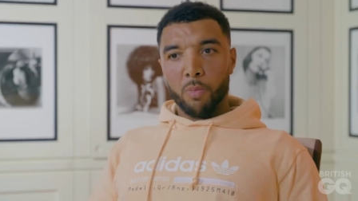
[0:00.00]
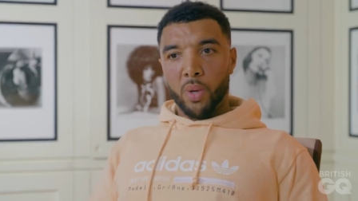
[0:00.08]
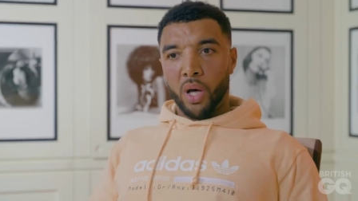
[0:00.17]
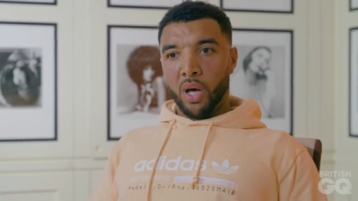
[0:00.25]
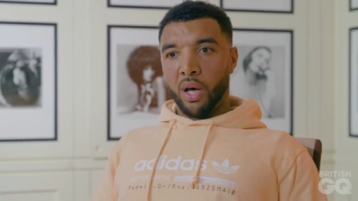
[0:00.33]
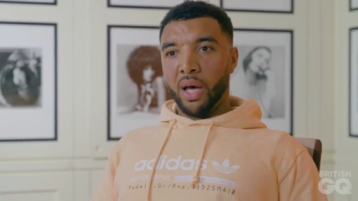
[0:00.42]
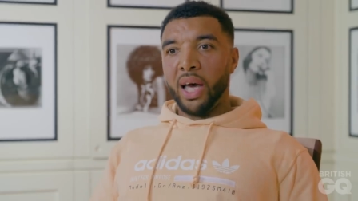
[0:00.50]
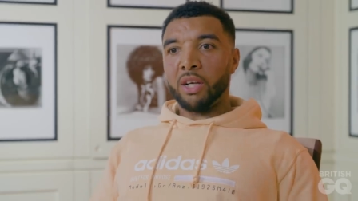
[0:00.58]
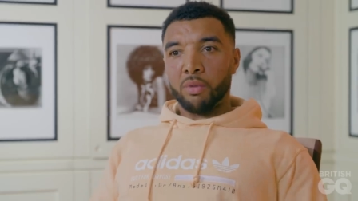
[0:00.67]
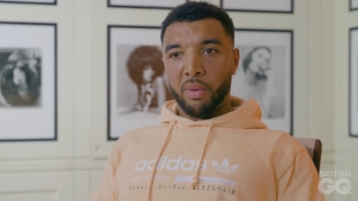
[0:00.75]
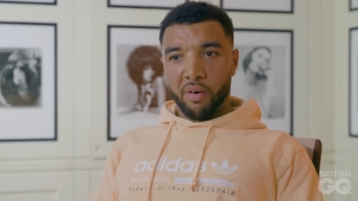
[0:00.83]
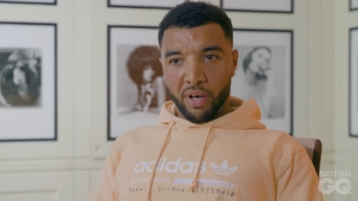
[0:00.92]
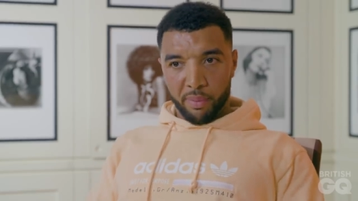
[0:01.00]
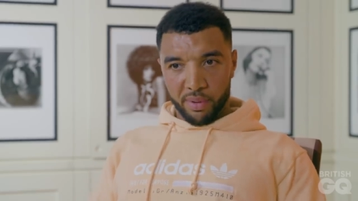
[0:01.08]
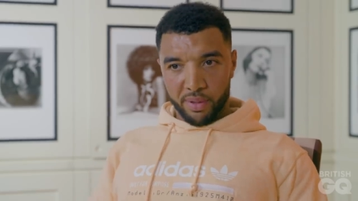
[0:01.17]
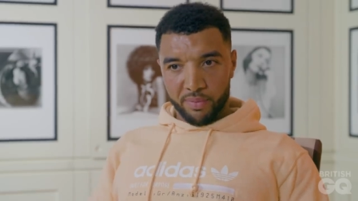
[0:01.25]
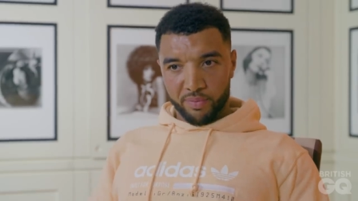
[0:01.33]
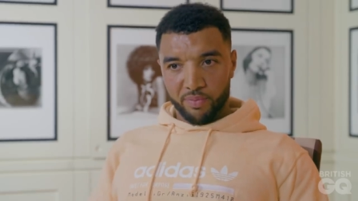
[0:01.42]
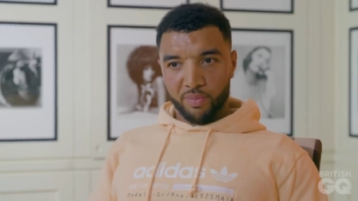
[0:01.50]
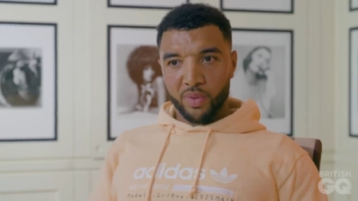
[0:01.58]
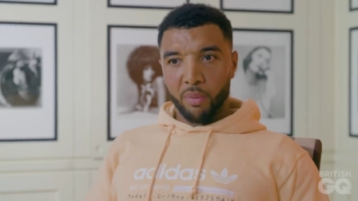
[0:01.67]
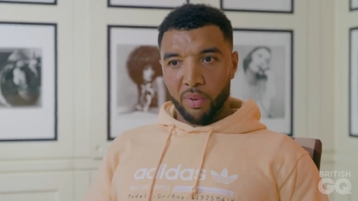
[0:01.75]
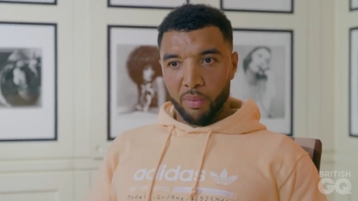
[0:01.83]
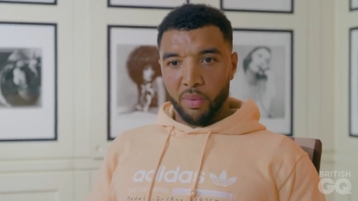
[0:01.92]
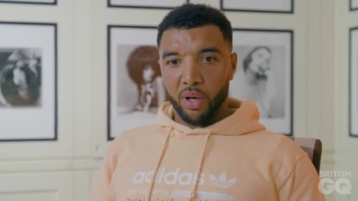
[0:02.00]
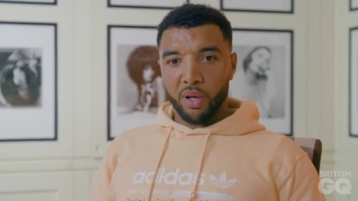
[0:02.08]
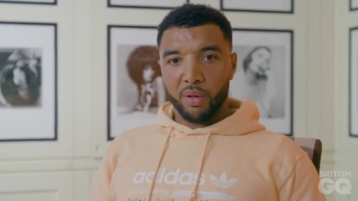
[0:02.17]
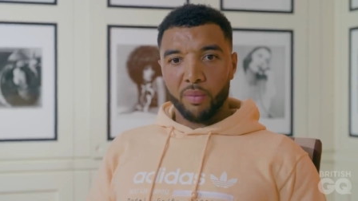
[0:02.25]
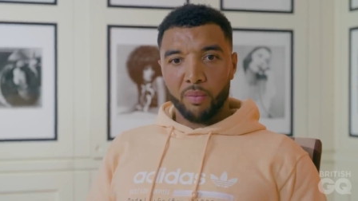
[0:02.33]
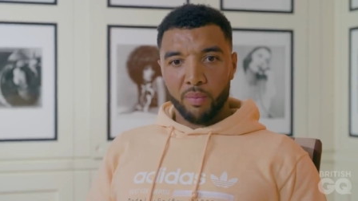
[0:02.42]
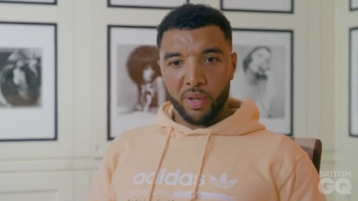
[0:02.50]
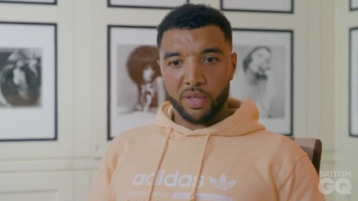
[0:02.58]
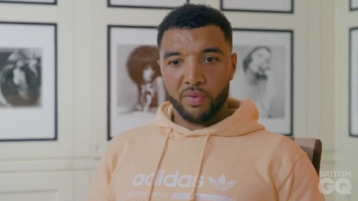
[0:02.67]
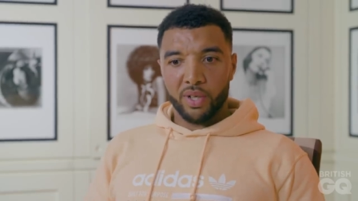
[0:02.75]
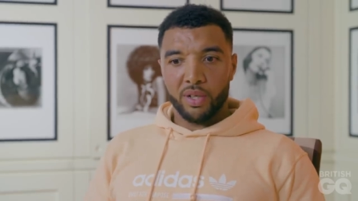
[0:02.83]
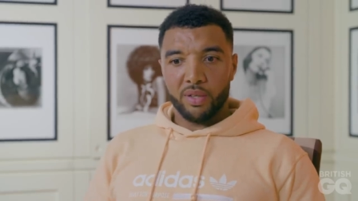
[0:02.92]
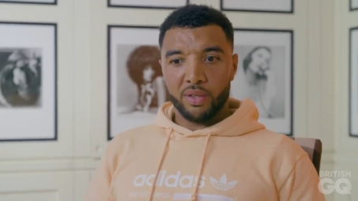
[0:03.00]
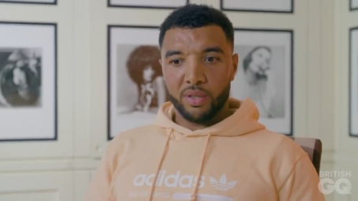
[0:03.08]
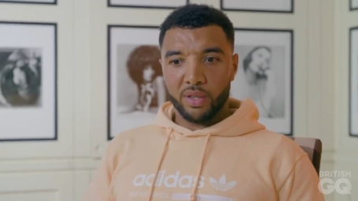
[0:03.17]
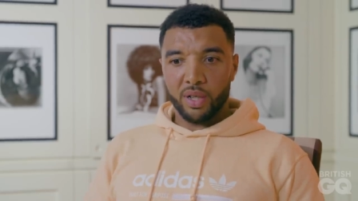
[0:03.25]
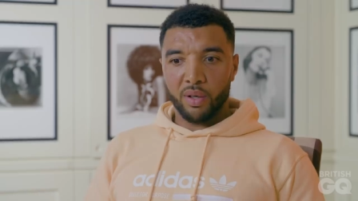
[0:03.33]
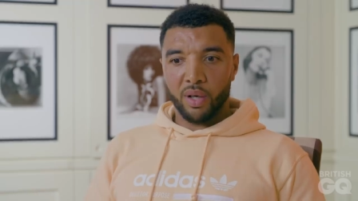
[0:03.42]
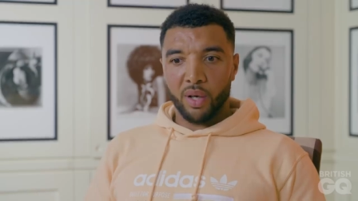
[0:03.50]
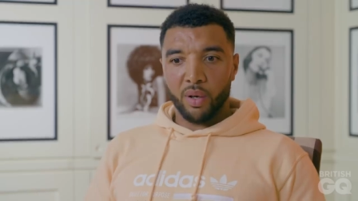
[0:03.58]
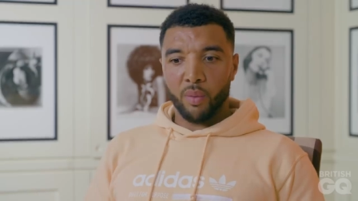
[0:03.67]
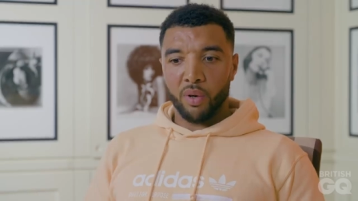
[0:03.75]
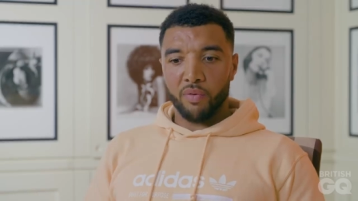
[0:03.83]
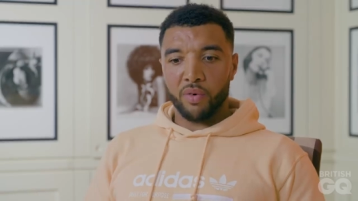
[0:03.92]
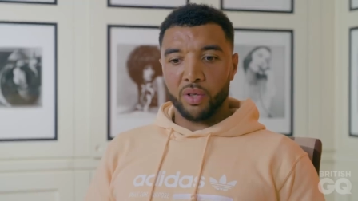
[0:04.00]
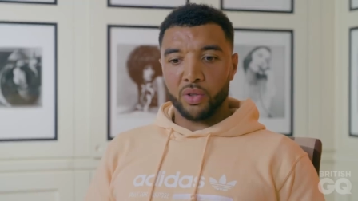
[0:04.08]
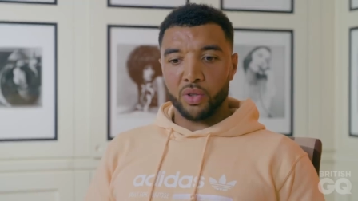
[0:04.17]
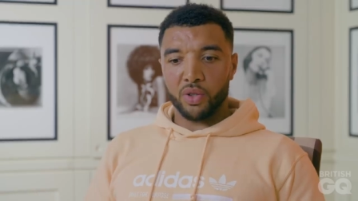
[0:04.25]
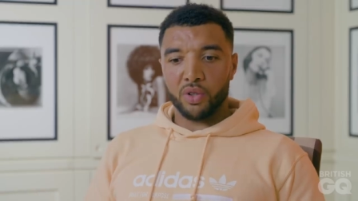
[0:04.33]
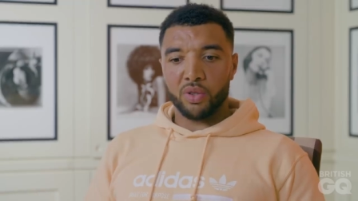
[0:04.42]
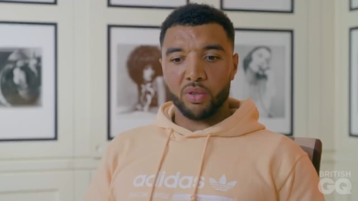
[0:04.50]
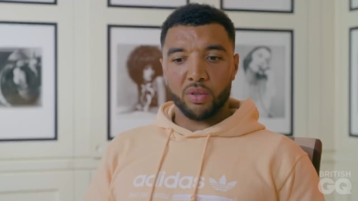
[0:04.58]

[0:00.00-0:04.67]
Adrian Mariepa. That'd be my best friend at Watford. Just